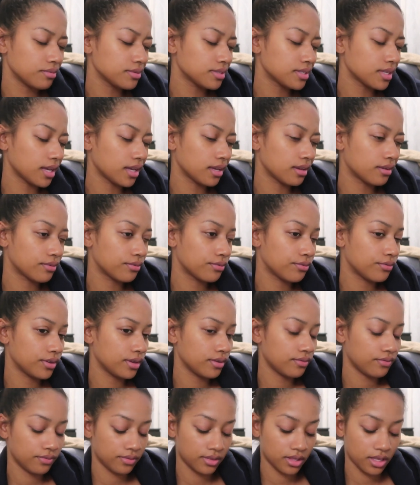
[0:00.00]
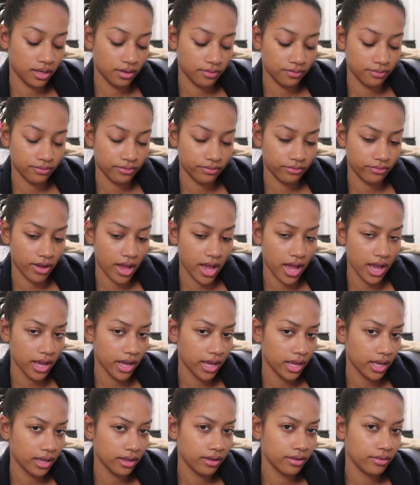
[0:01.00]
it was like
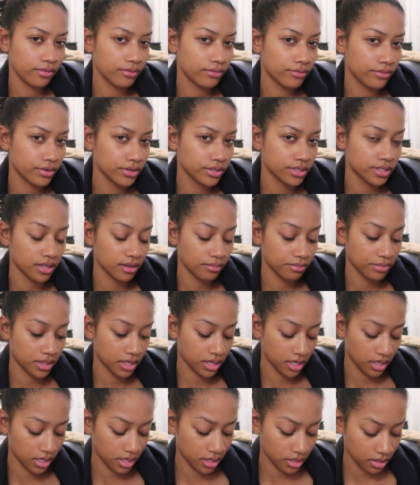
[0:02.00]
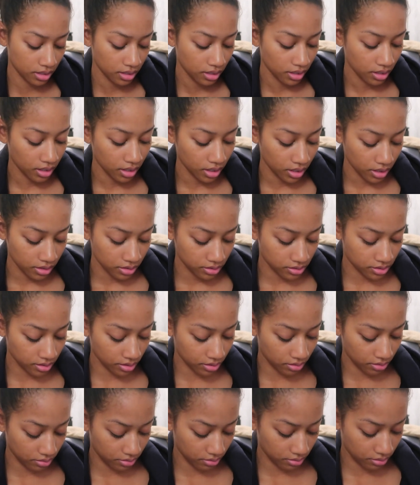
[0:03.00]
55 or something.
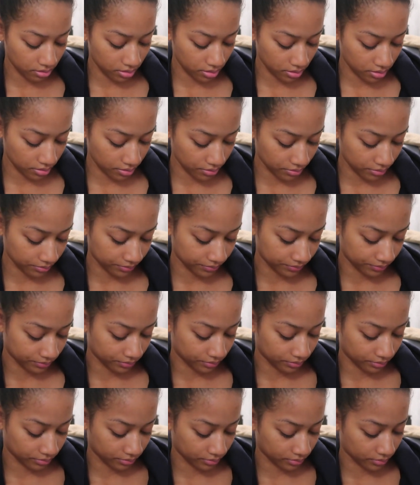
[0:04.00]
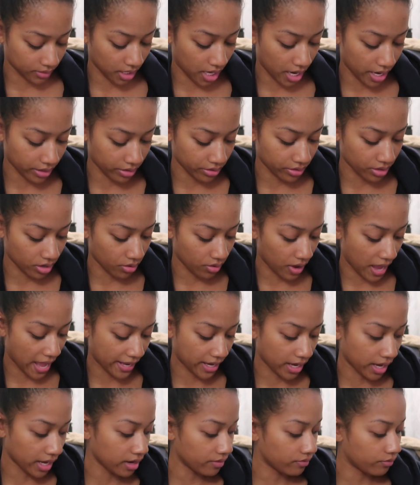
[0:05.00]
So I don't know.
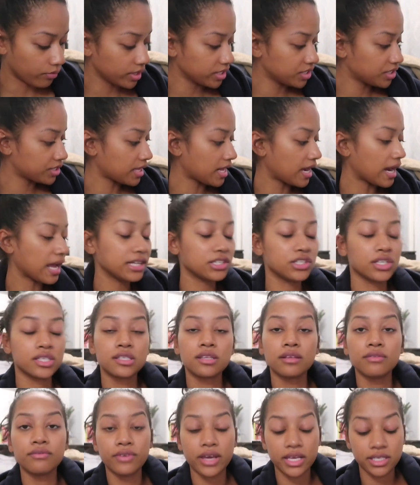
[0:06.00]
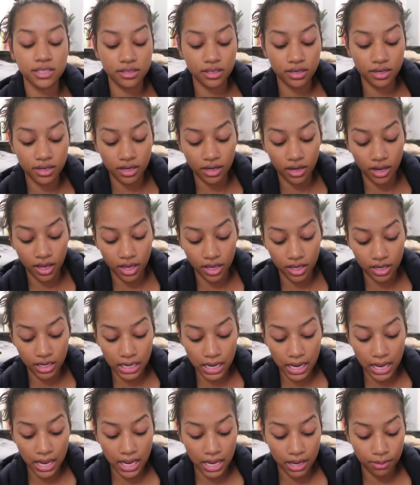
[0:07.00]
I kind of wish that I just invested it
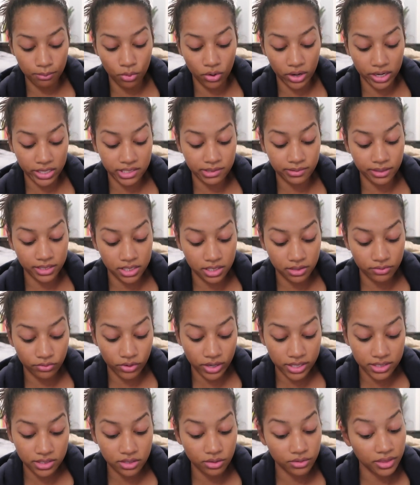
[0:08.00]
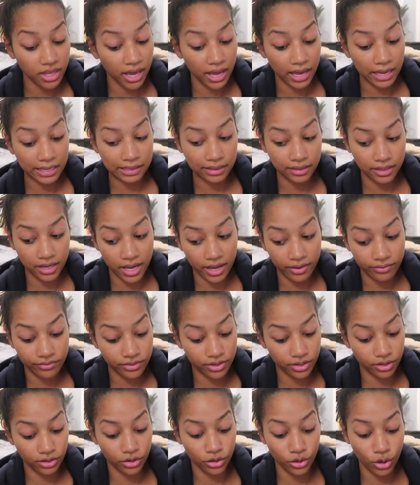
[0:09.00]
in a more expensive one so that I didn't have
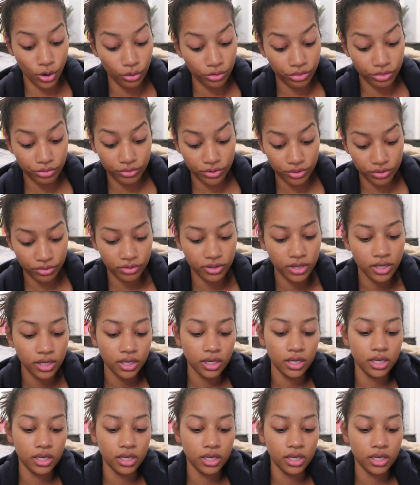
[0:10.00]
to go through